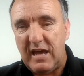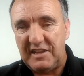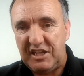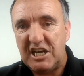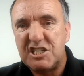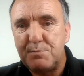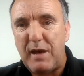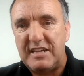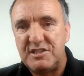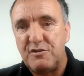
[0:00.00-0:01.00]
at the
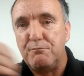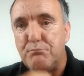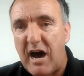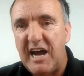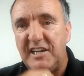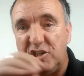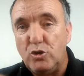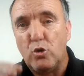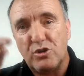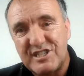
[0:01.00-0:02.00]
expense of mine and
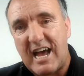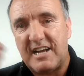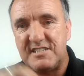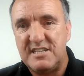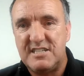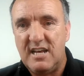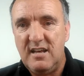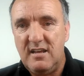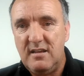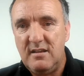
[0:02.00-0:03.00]
your taxes?
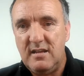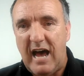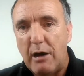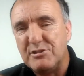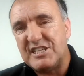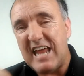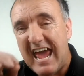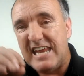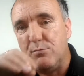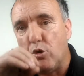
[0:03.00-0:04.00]
How is it
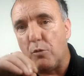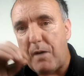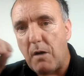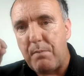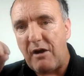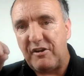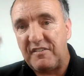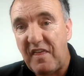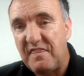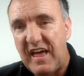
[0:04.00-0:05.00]
any more
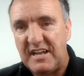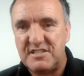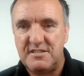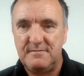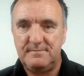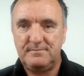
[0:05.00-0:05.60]
barbaric than that?